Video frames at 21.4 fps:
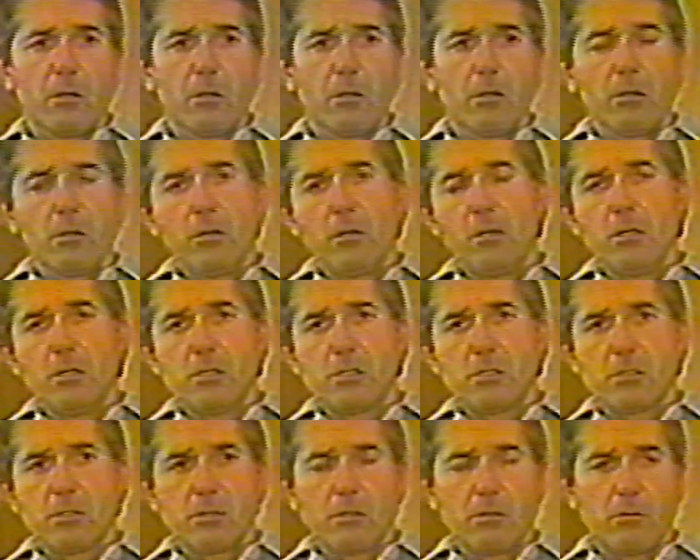
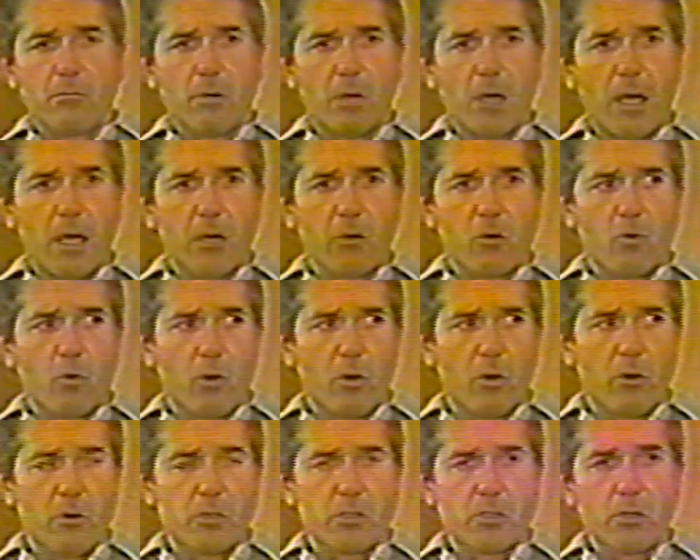his
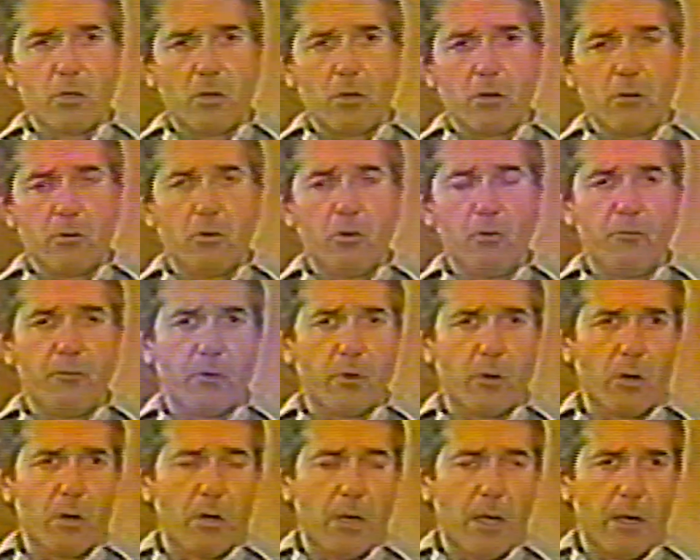hindquarters are too
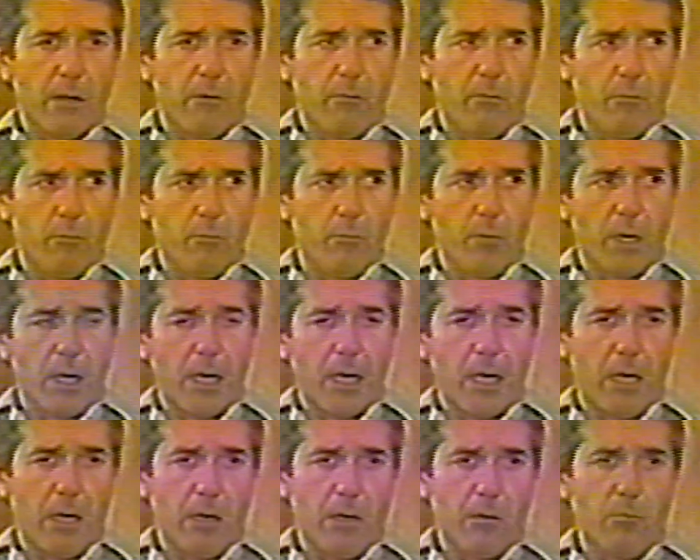far out
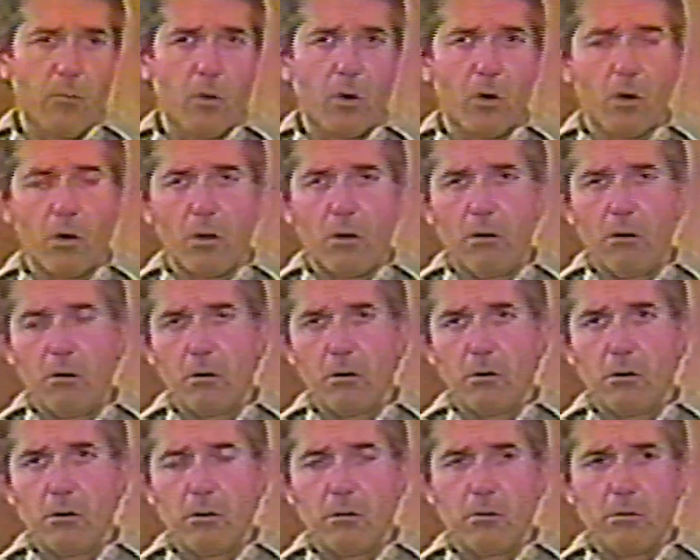behind him
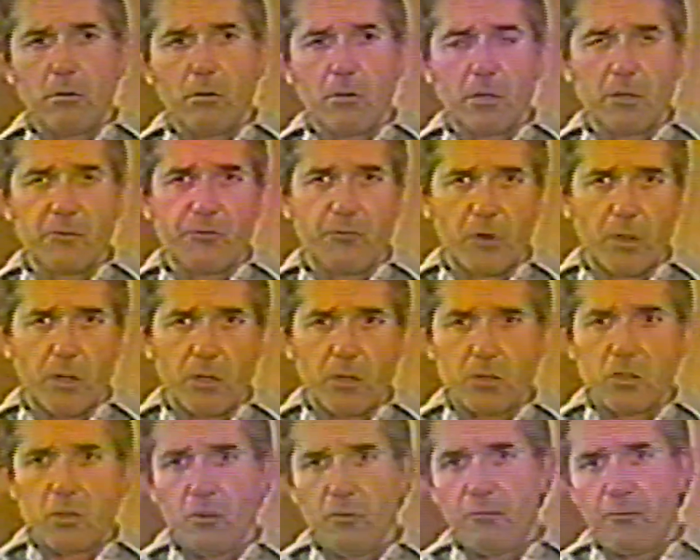or his front
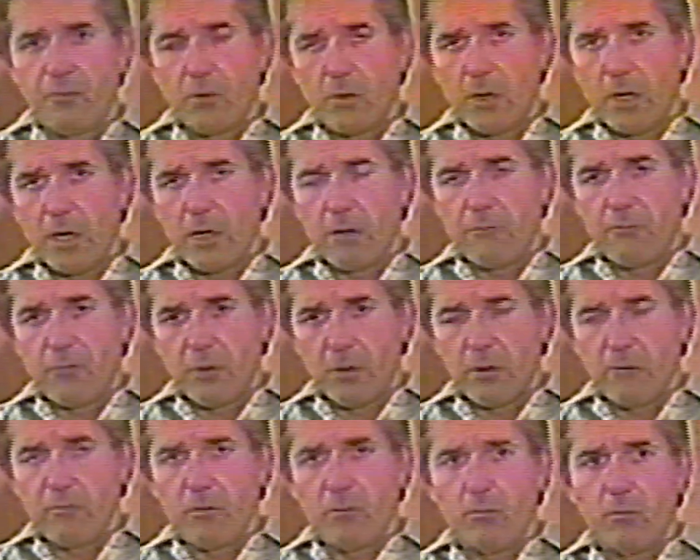is too far out in
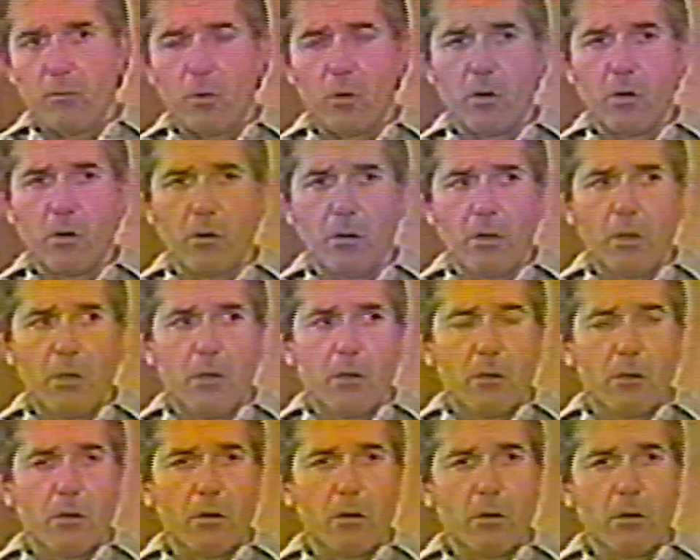front of him
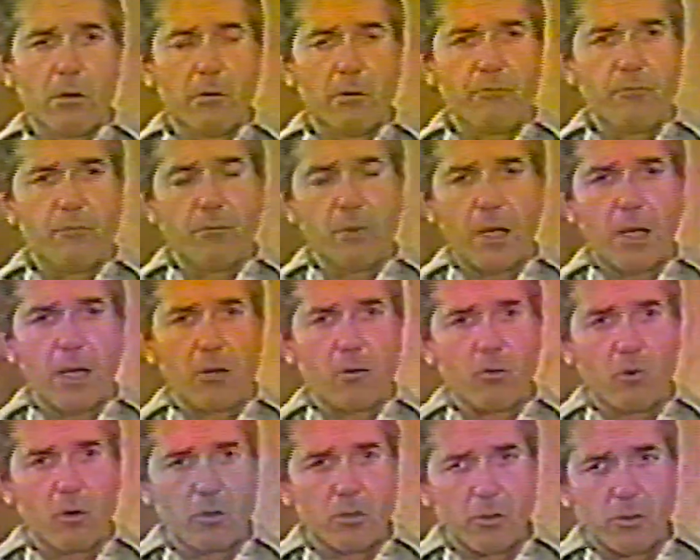or the
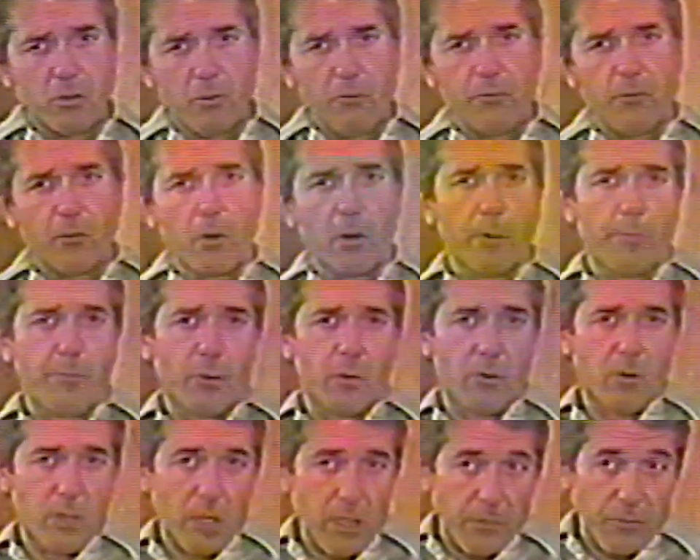hindquarters are too far up
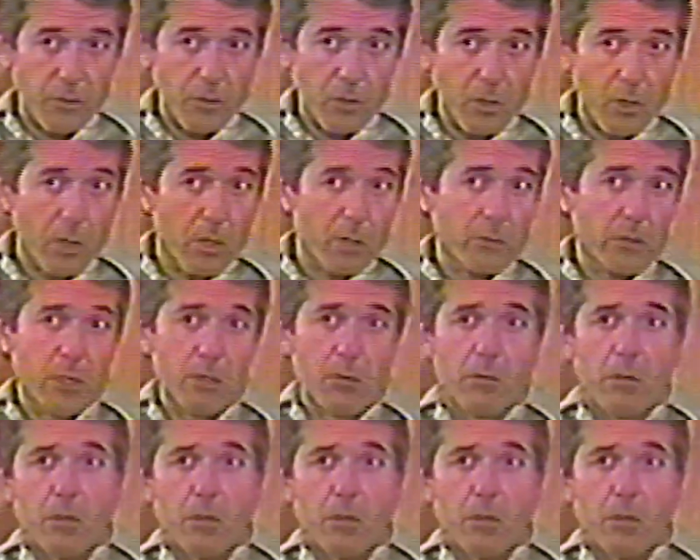underneath the dog, then